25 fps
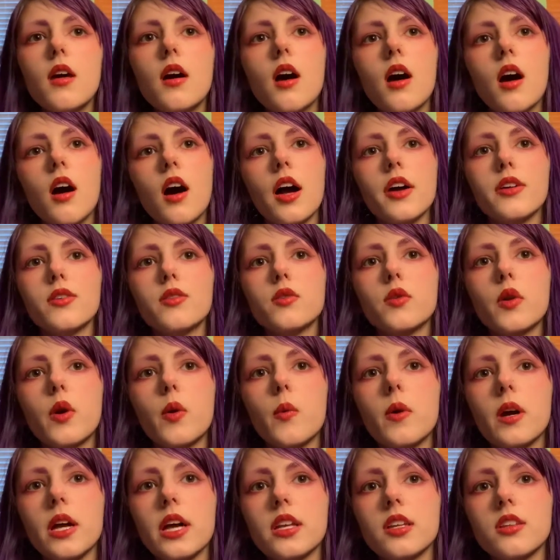I don't know
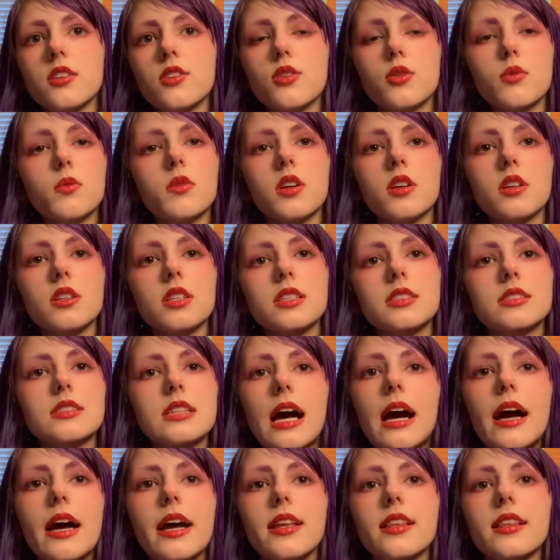why I didn't do it on the
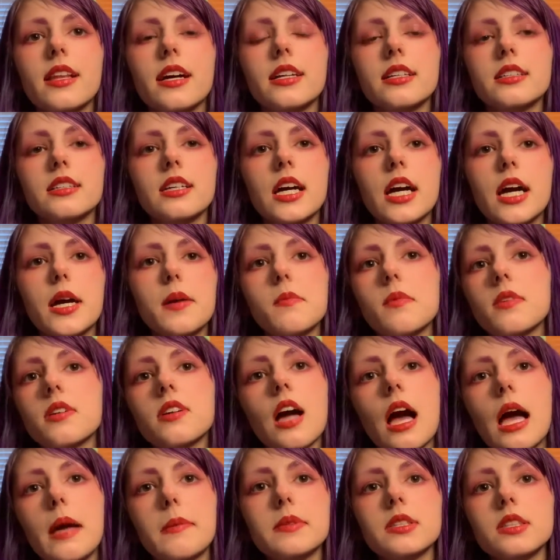side that time.
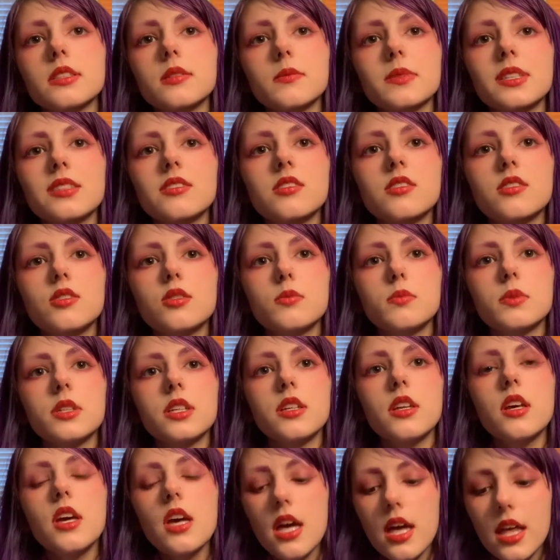I'm a little bit stupid.
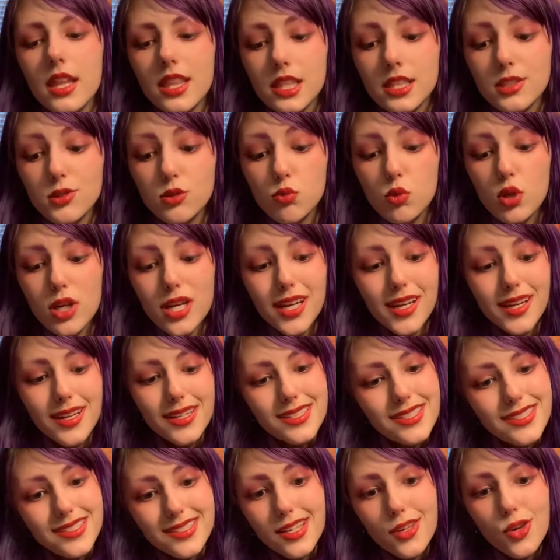This one
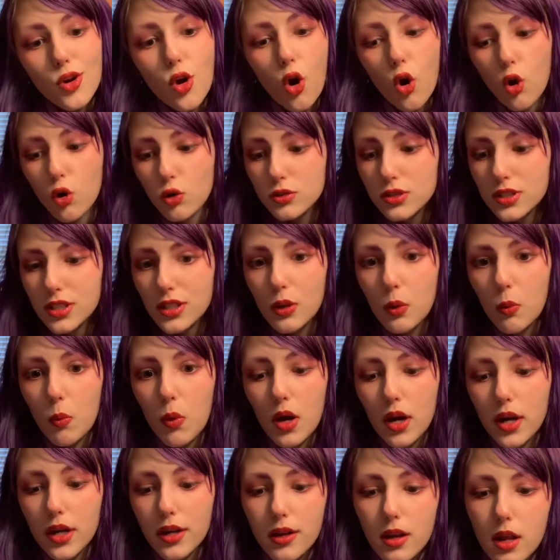is an Ulta
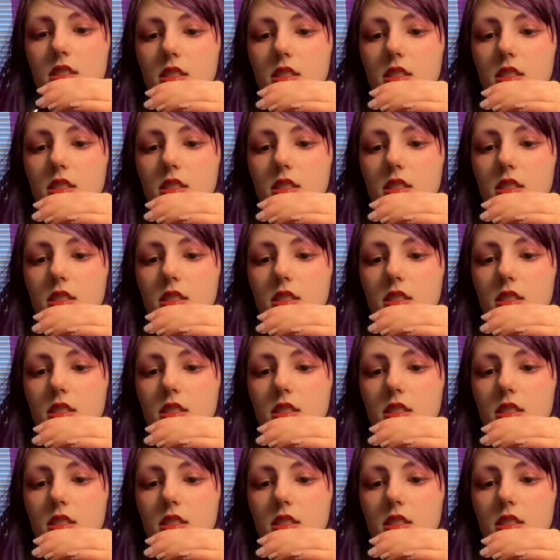one